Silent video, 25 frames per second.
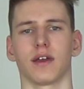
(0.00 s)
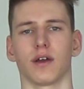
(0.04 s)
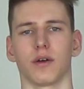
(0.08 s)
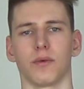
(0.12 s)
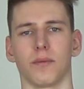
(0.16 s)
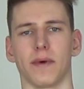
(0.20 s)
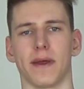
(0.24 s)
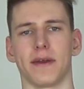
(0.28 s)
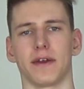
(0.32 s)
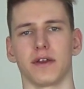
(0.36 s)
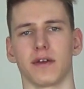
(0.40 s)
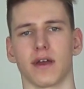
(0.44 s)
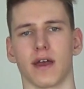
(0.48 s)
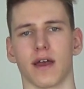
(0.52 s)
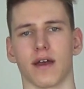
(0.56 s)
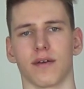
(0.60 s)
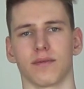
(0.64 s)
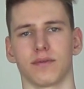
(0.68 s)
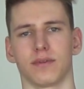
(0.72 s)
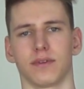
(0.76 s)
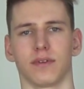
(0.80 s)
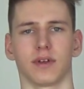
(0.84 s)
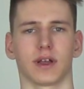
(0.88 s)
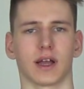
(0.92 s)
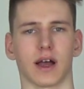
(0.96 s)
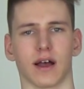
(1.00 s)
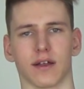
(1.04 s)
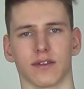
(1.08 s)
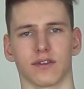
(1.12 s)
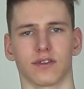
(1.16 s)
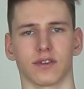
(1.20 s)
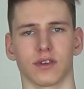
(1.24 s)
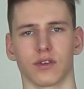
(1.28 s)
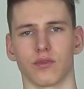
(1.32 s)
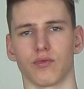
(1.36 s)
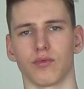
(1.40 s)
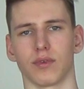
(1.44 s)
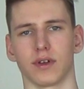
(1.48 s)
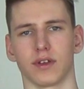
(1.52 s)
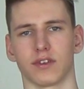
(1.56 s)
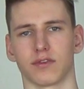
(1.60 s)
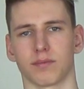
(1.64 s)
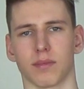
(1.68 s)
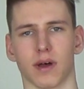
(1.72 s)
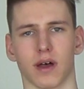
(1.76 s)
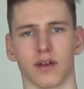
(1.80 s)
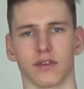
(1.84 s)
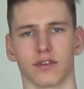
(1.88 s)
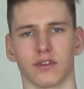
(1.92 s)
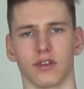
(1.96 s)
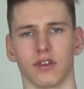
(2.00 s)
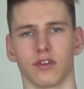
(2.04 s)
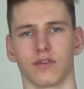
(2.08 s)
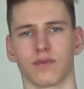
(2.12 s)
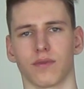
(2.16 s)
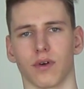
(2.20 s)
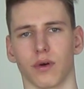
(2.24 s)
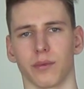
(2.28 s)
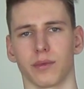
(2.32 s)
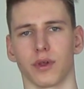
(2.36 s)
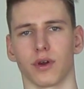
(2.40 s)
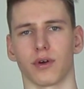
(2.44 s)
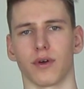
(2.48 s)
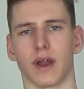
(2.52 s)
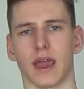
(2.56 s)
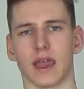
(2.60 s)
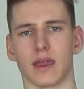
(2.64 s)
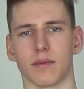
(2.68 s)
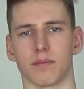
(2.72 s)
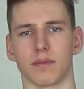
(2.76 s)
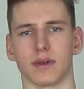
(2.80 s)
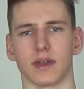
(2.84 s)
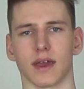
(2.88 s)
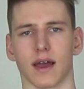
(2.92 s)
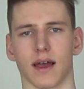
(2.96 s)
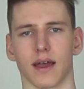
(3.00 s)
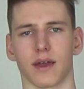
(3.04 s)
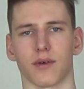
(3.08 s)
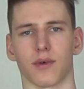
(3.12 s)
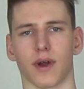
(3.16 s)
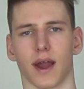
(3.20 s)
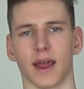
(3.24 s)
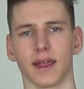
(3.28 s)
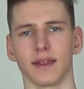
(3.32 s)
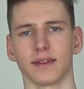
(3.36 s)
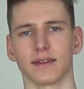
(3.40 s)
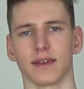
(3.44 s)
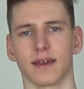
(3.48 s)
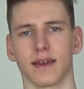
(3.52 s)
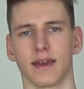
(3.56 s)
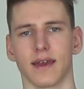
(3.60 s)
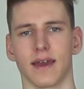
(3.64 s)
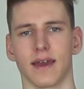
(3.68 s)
where you have constant responses from your API, right?